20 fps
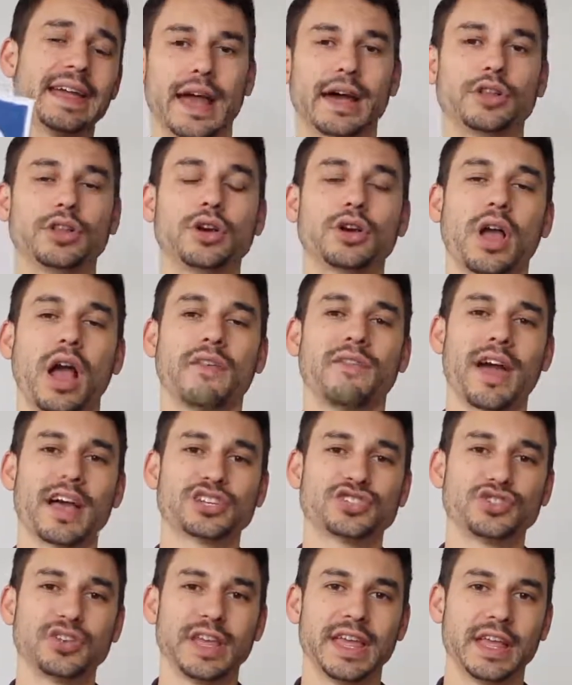Now look, I've
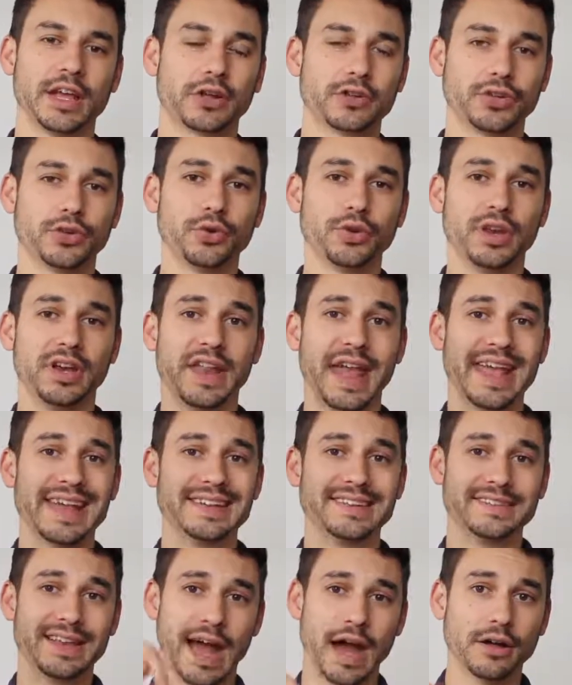actually included
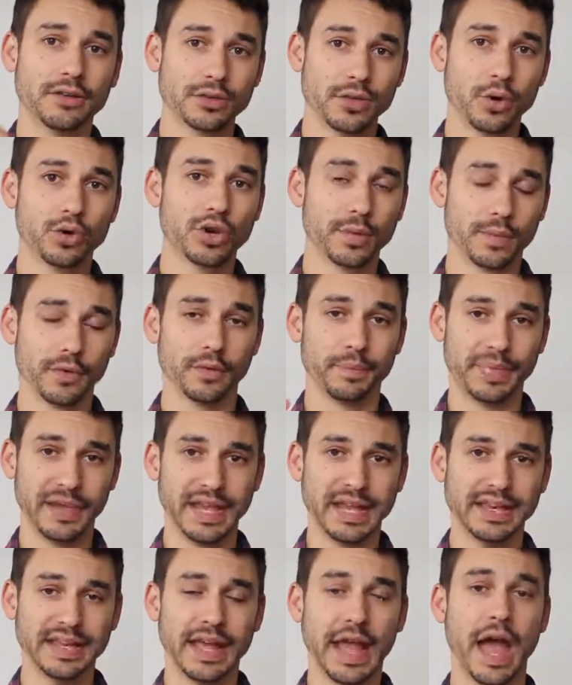a downloadable
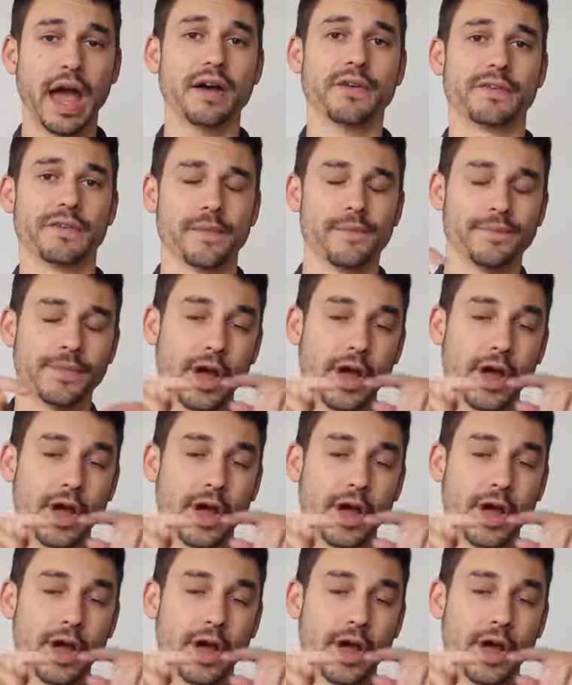PDF